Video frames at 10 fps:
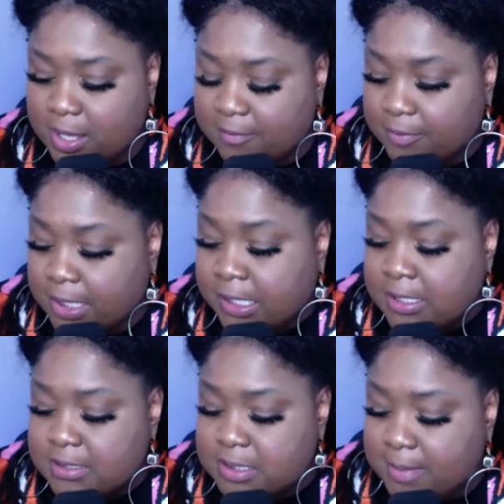every
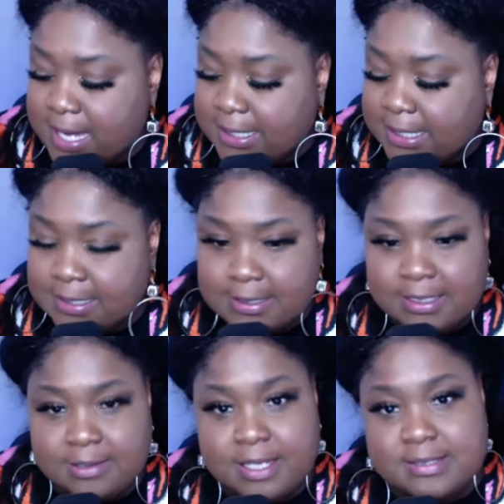demonic
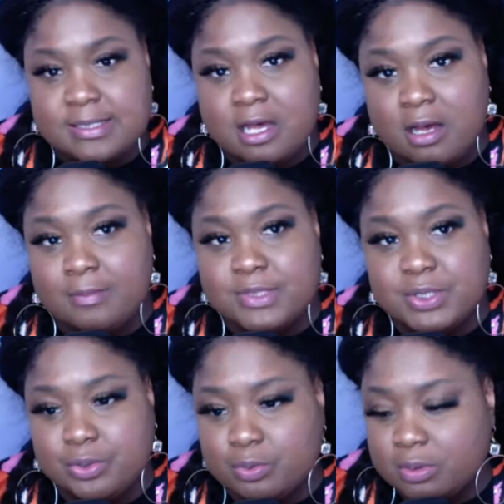entity that has come
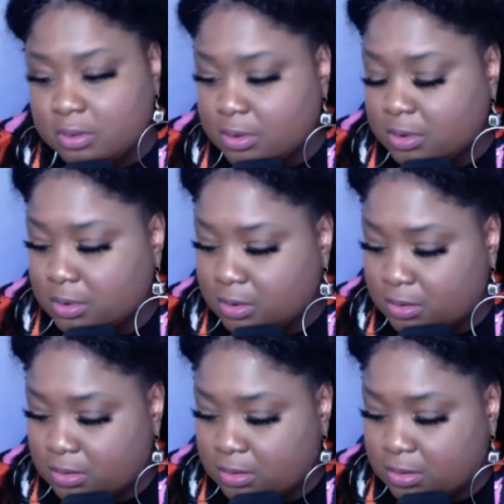to
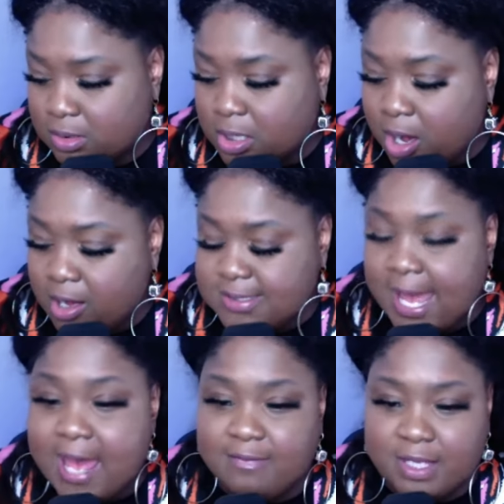cause
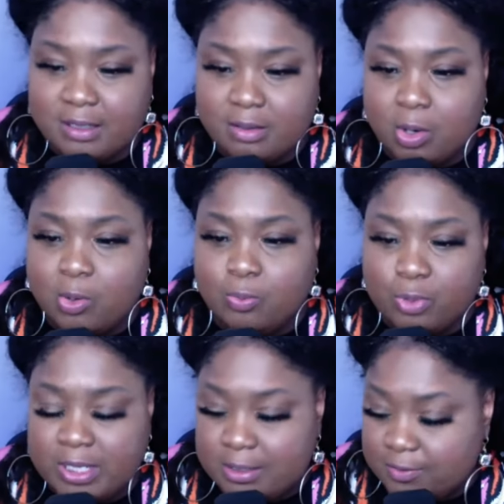havoc or
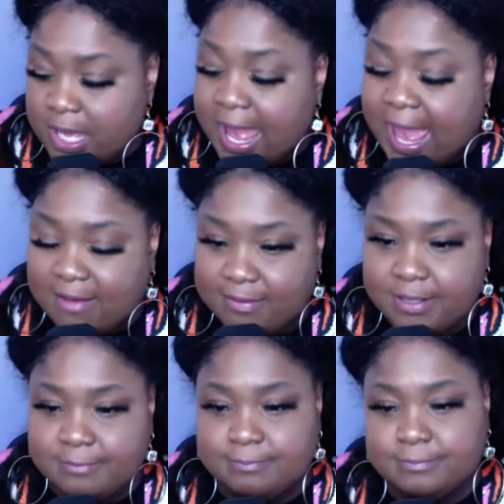wreak havoc